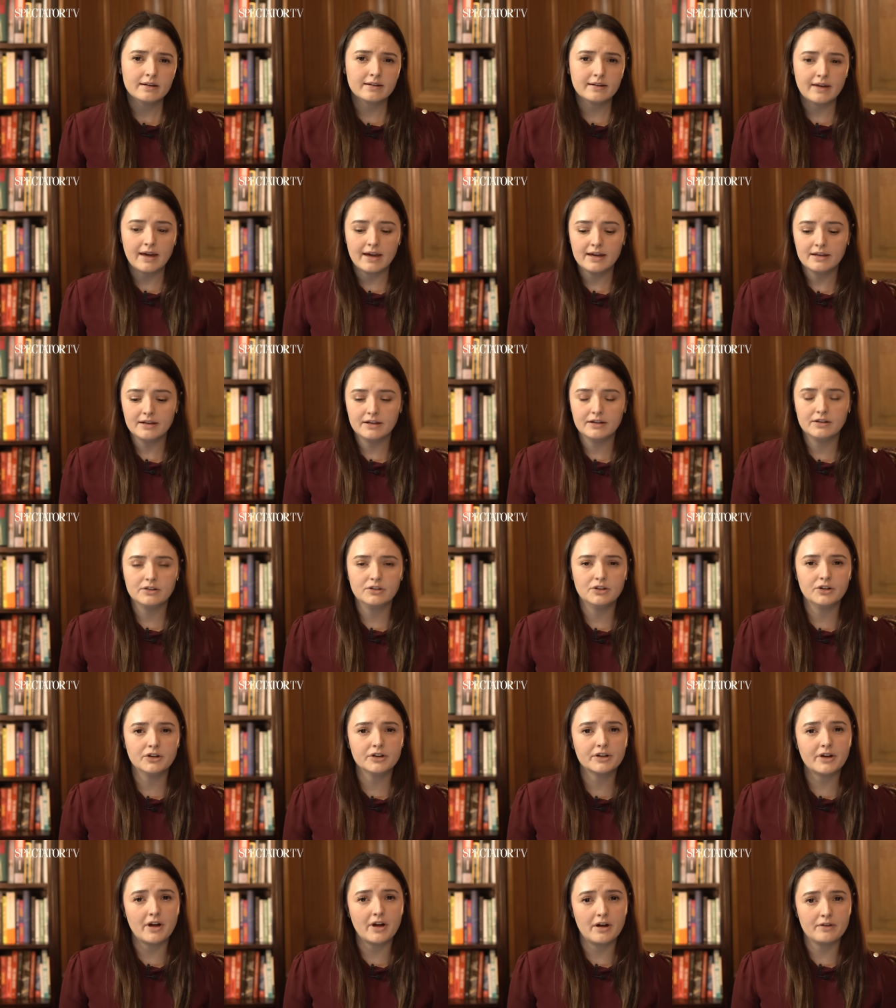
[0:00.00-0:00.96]
Katy, in
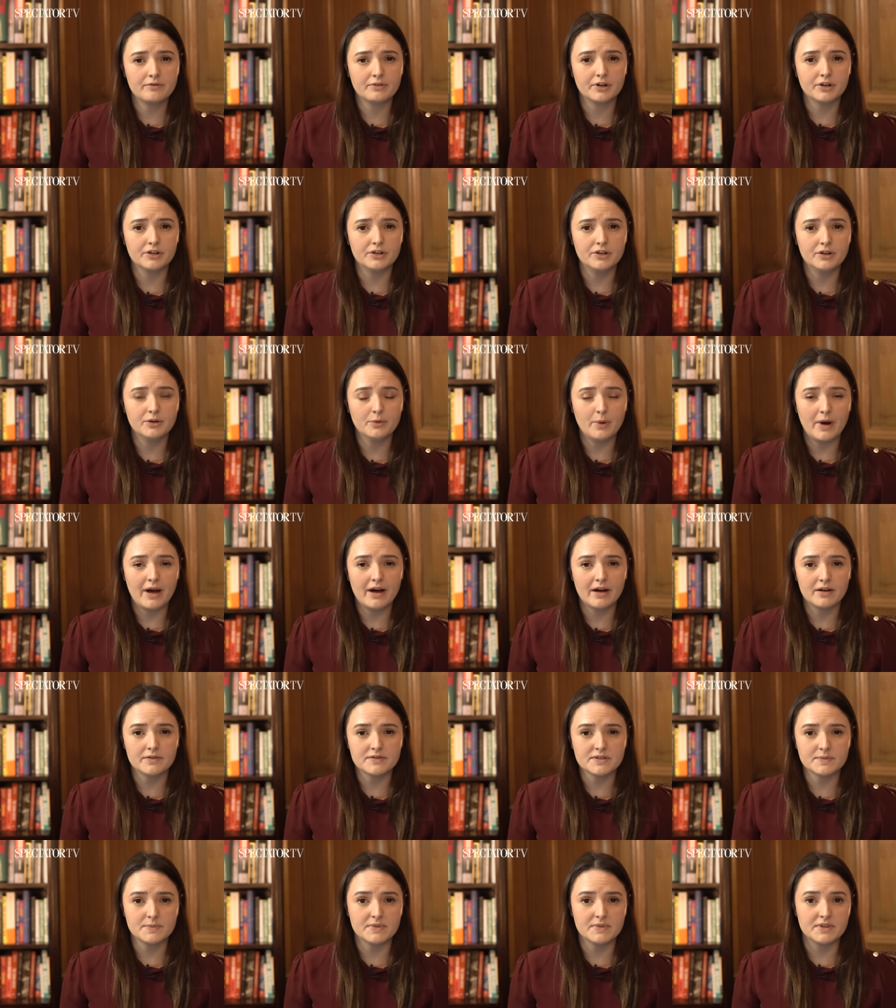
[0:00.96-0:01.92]
your cover, you
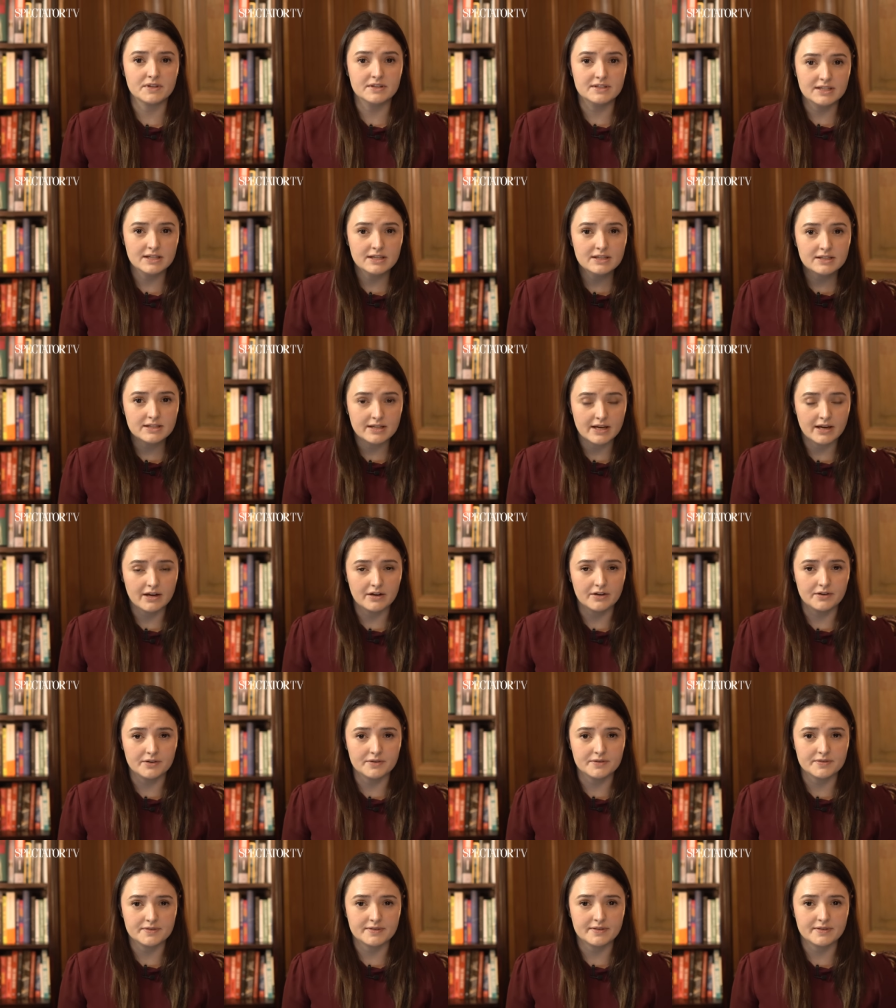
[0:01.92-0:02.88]
have some of the
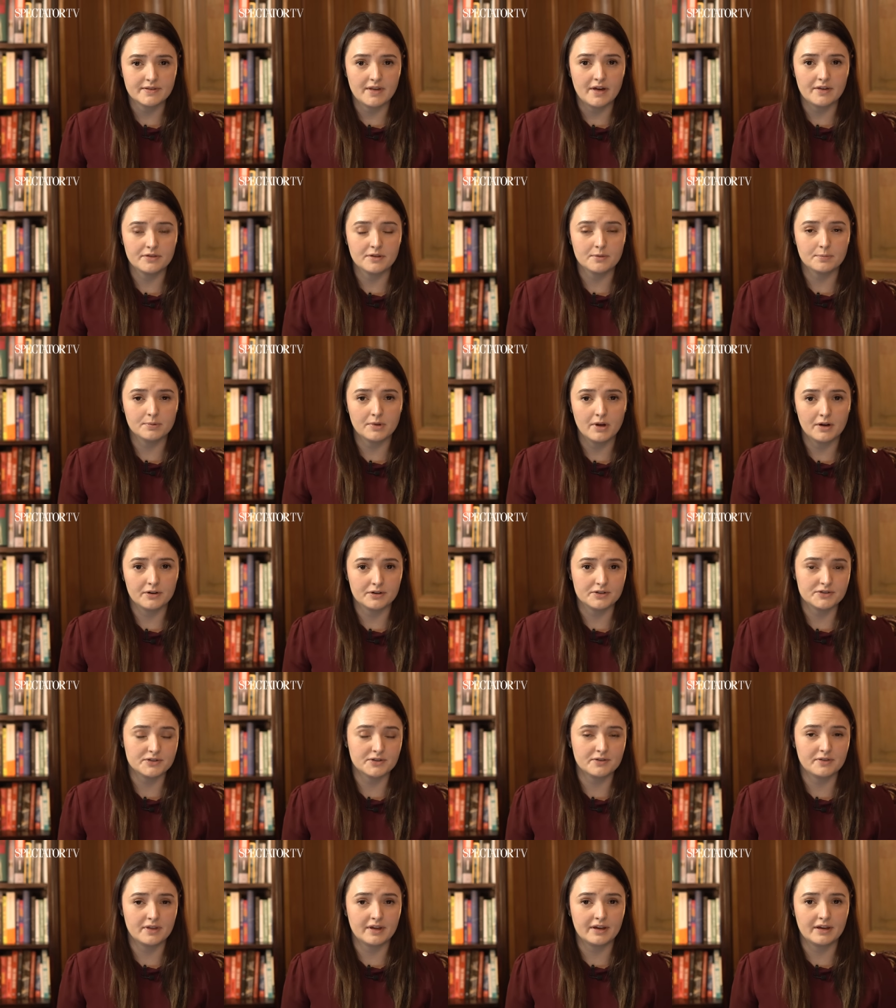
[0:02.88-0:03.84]
details that the
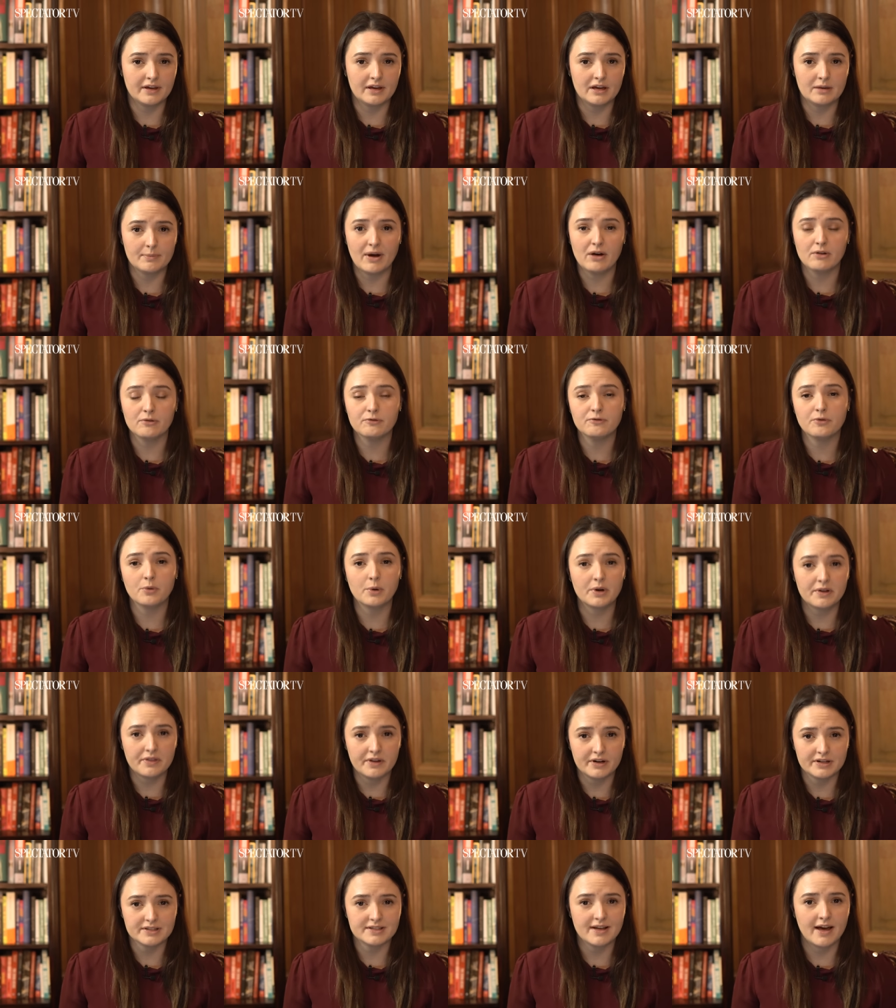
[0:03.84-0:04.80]
plotters are thinking about for
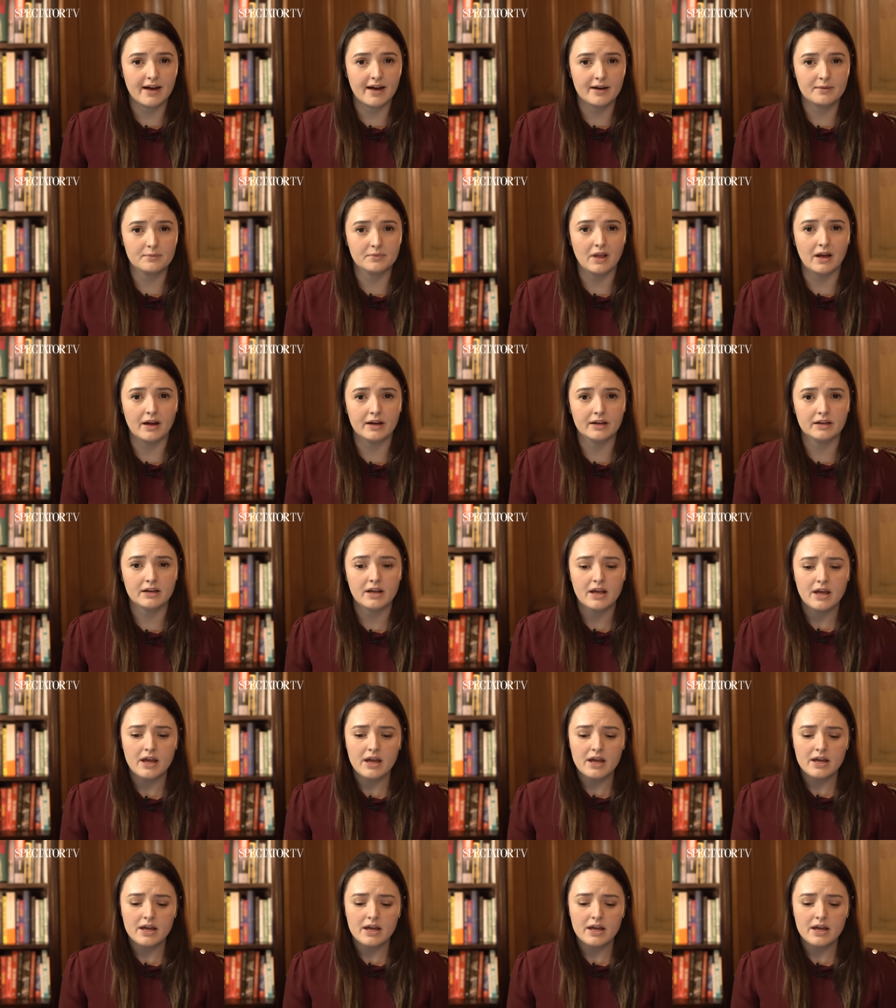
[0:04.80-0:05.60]
their timeline.